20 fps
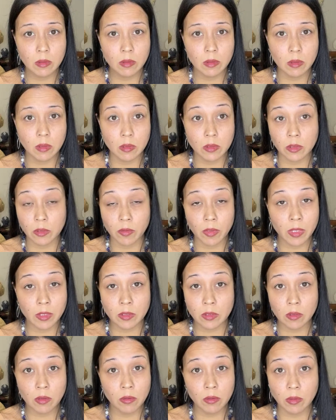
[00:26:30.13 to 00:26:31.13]
And so I
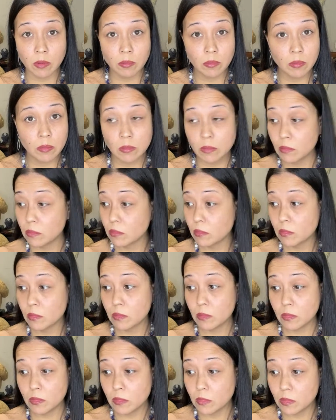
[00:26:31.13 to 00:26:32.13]
sold them.
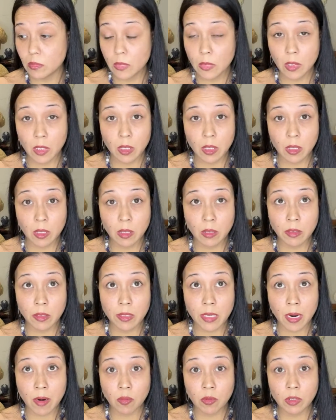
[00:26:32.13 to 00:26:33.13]
And
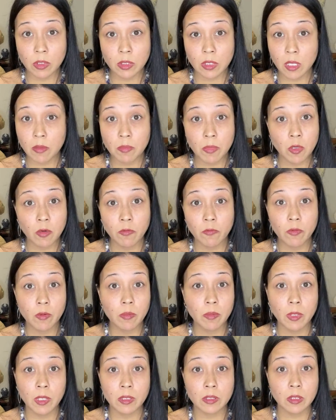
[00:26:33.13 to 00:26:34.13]
that was a beautiful
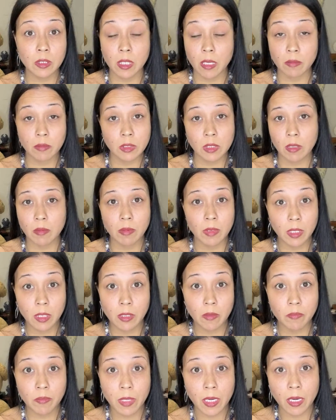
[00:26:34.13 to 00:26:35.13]
blessing I was able to
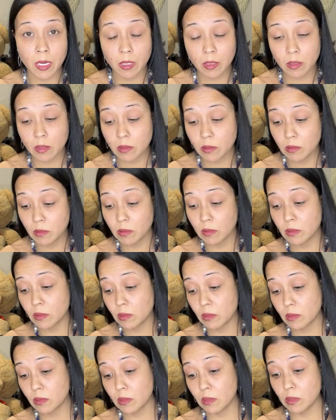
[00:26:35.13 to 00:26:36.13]
give back,
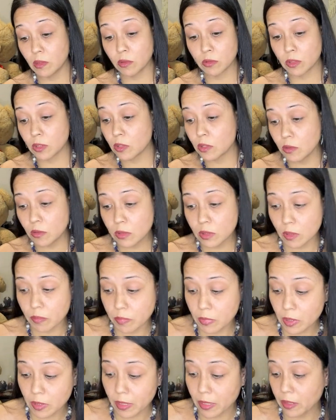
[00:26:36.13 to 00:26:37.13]
to do
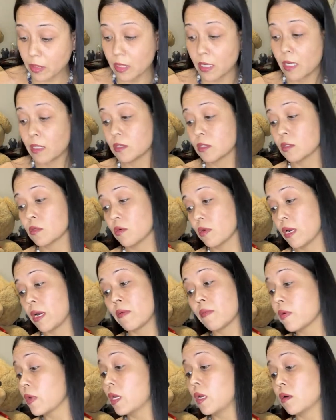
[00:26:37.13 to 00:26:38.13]
something like that. So
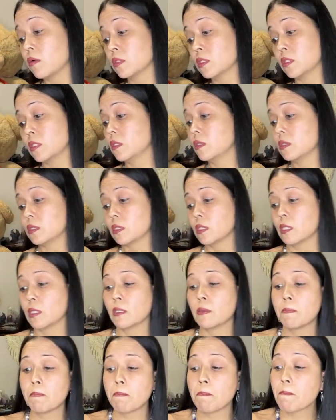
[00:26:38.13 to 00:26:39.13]
every year since
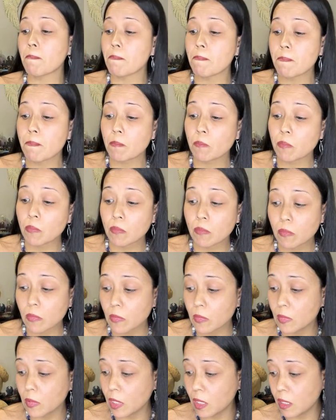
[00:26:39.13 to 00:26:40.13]
then,
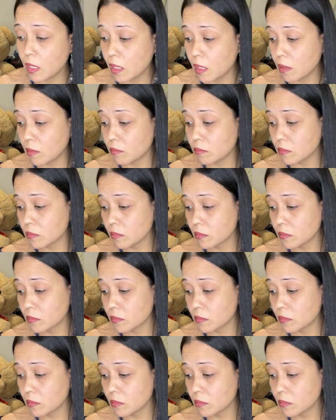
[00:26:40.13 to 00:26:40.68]
um,